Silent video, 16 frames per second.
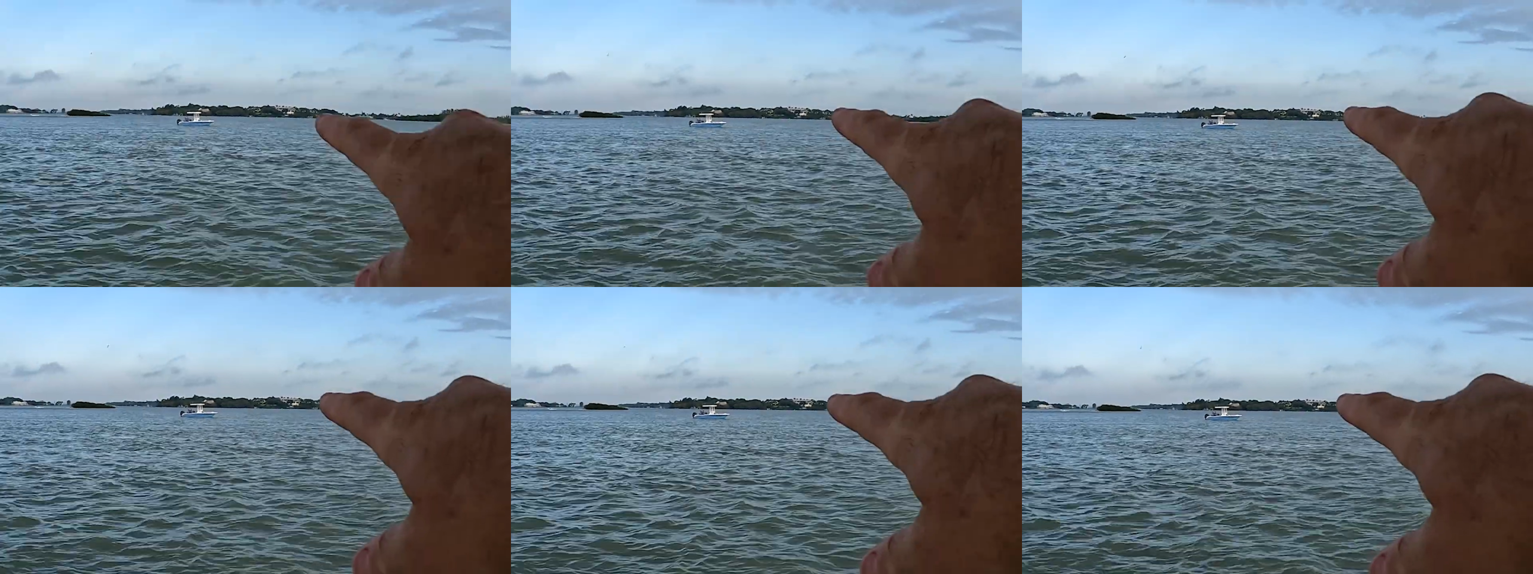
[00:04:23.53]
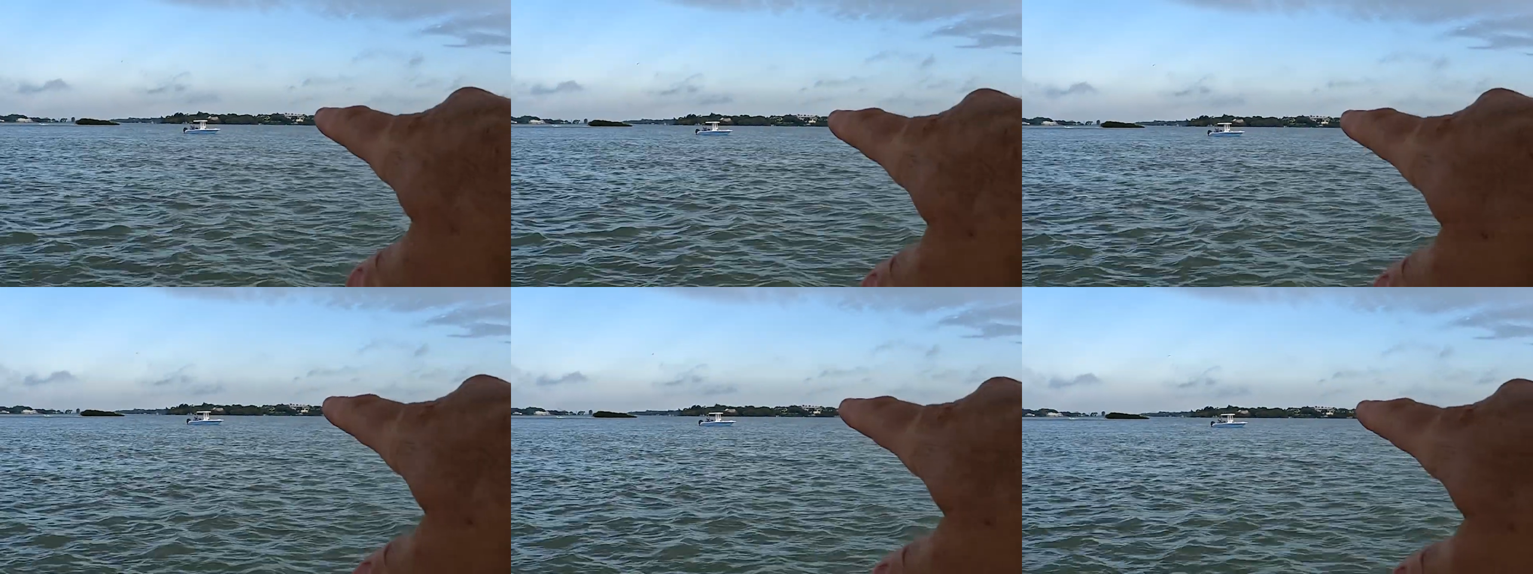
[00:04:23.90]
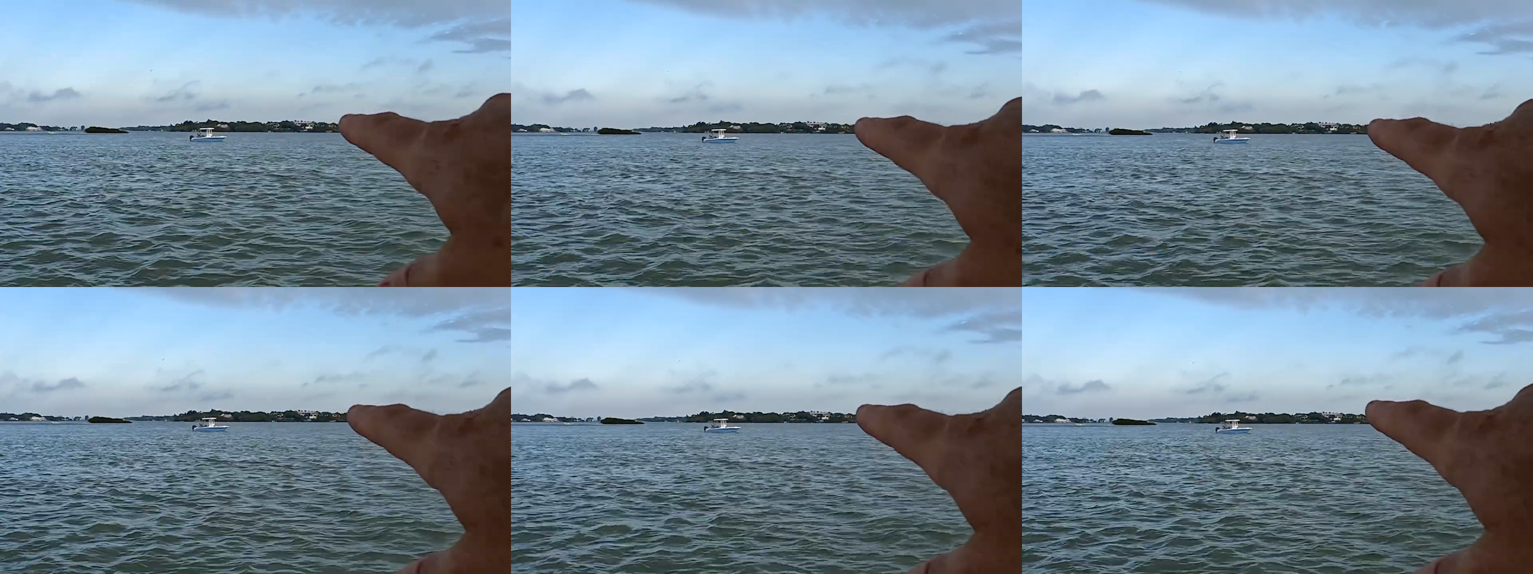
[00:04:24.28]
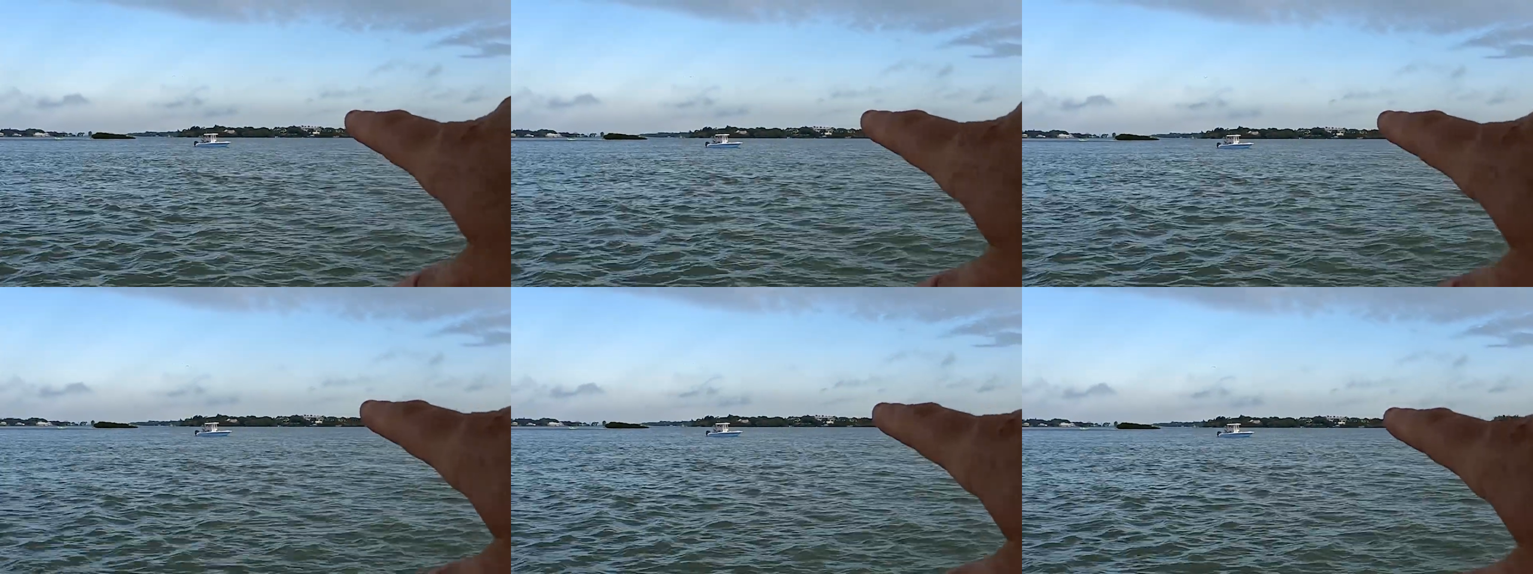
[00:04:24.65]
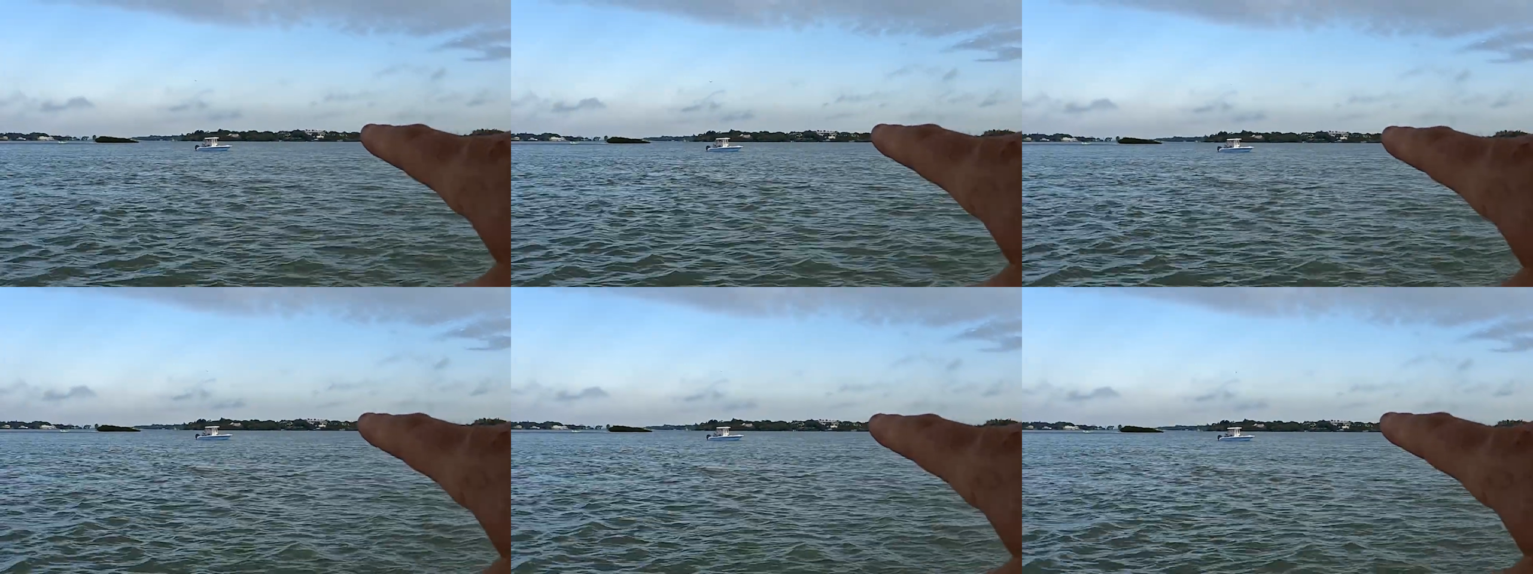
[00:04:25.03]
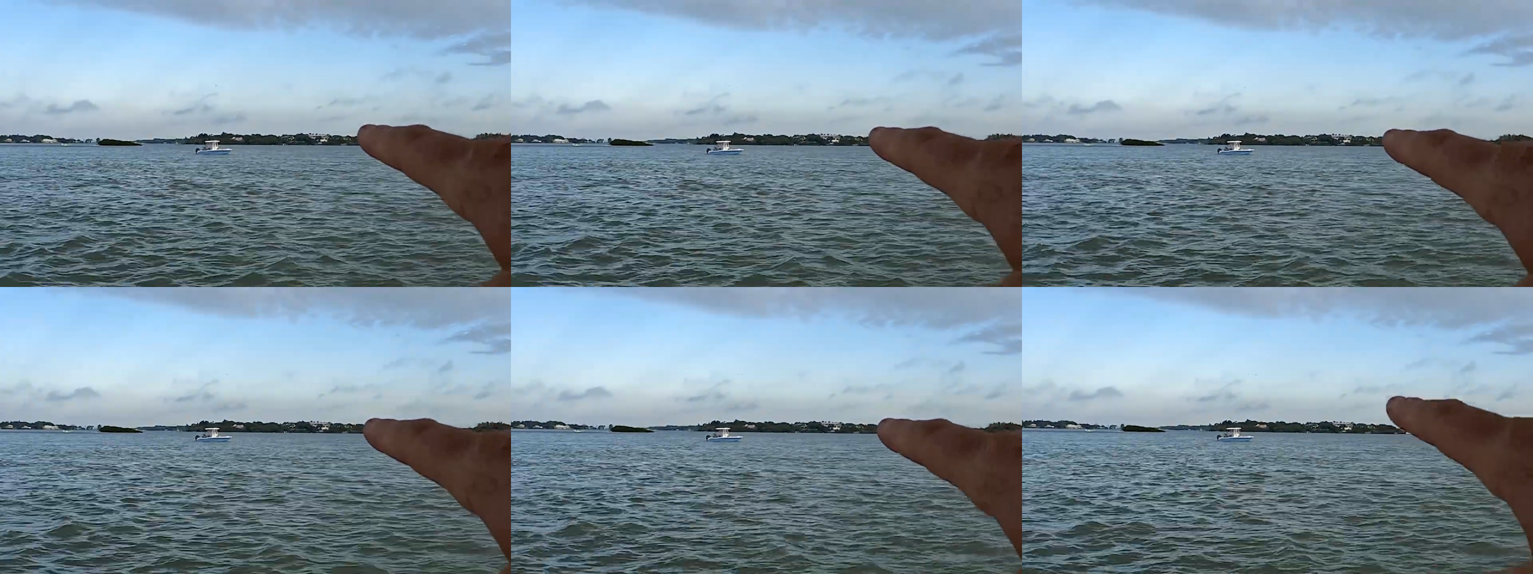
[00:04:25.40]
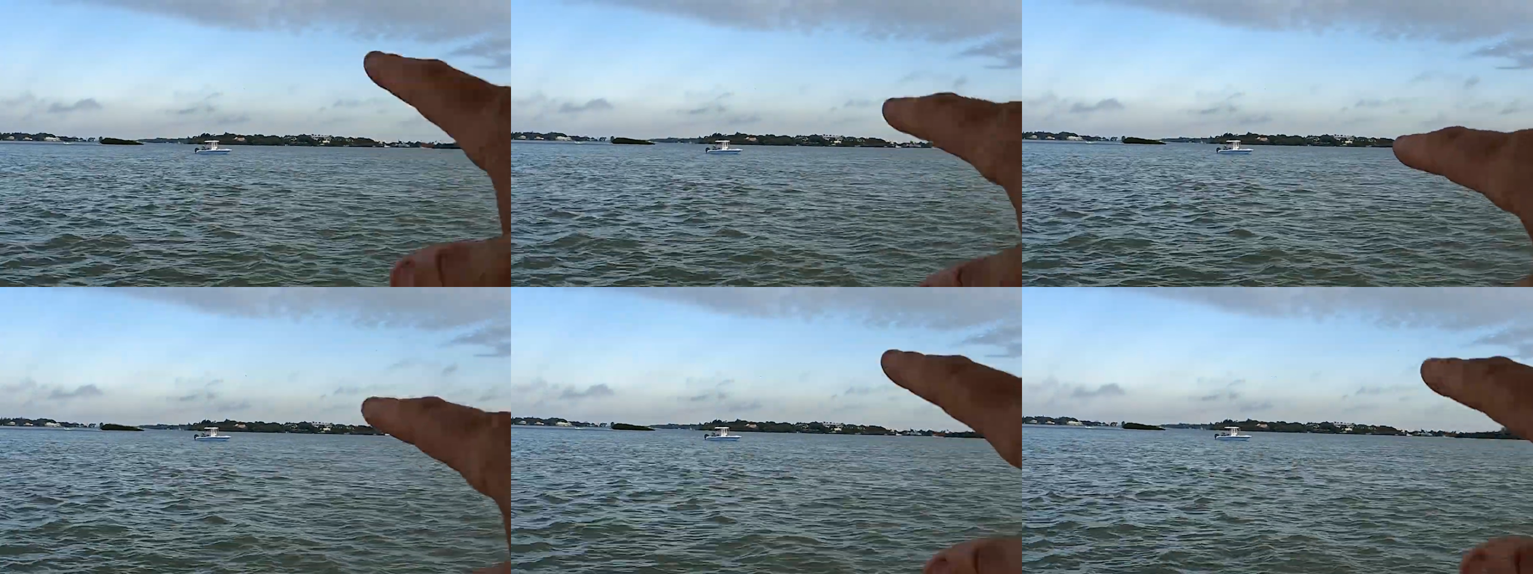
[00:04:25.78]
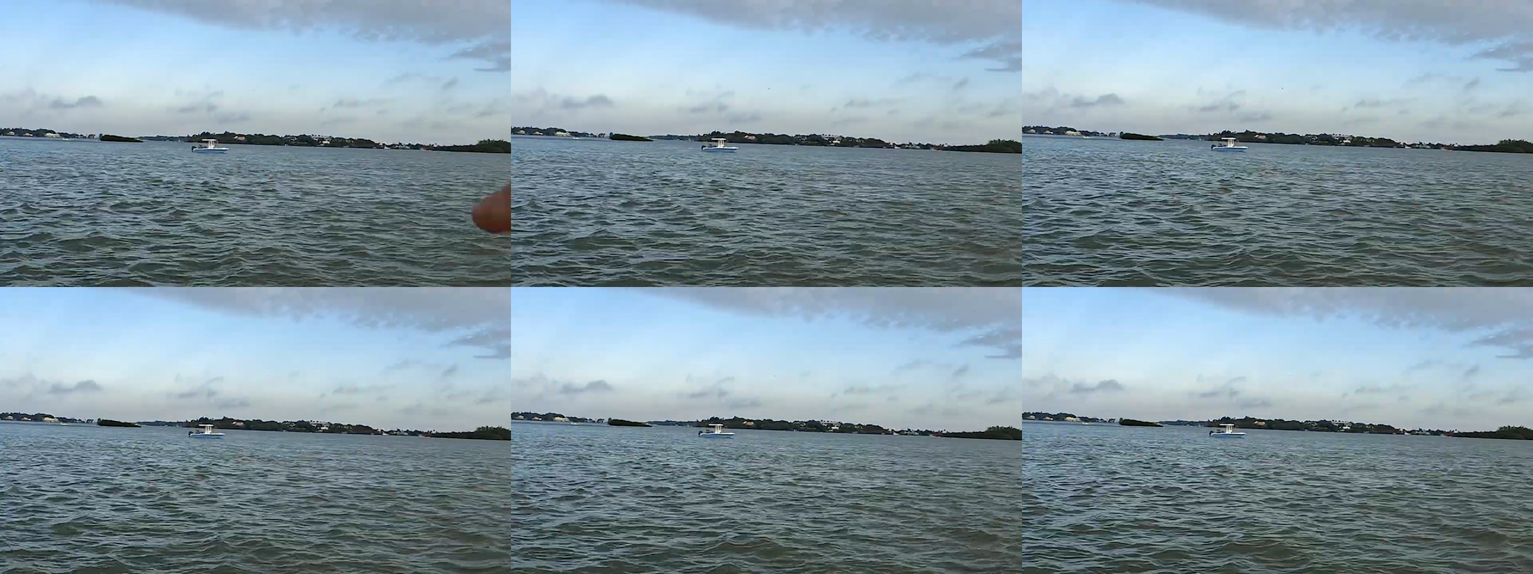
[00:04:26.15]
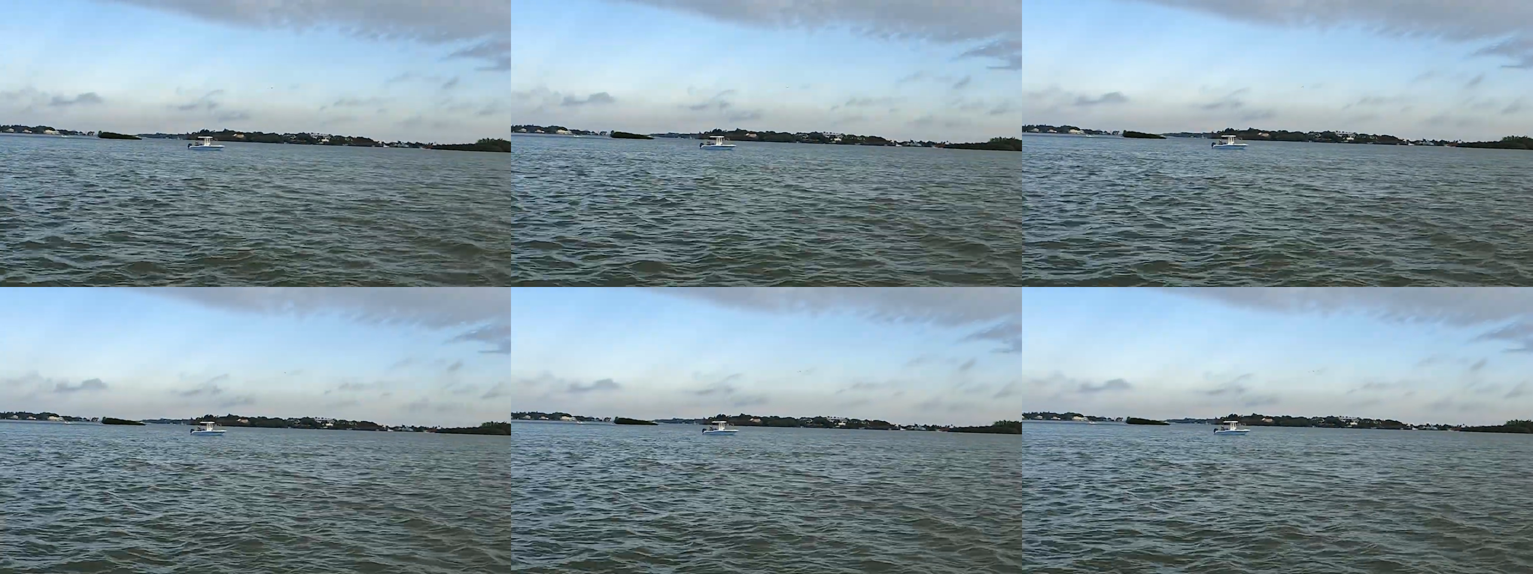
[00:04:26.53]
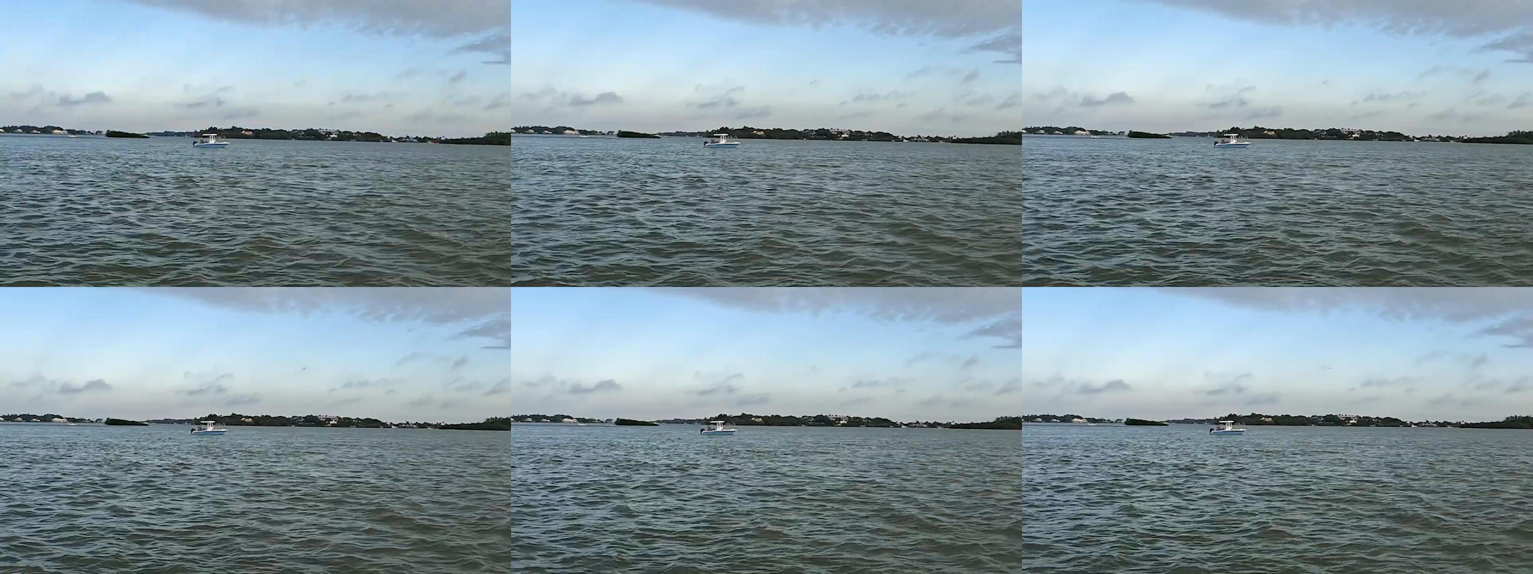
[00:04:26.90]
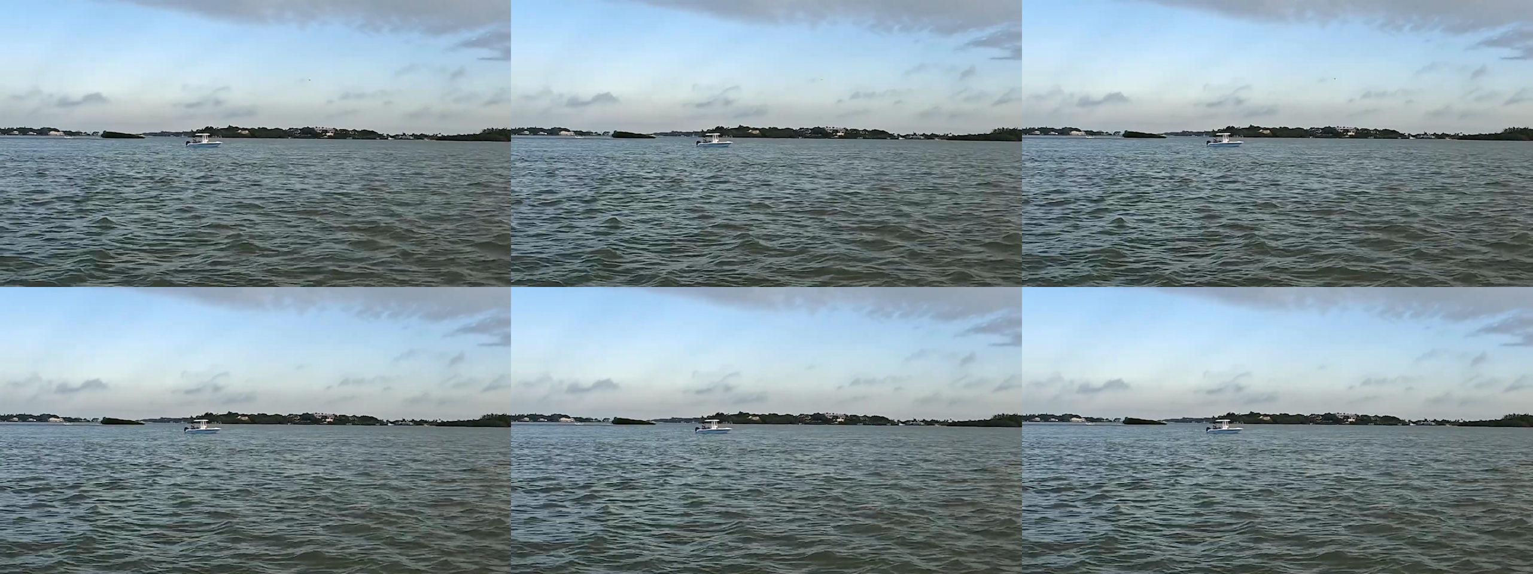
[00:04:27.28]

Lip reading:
[unreadable: no face in view]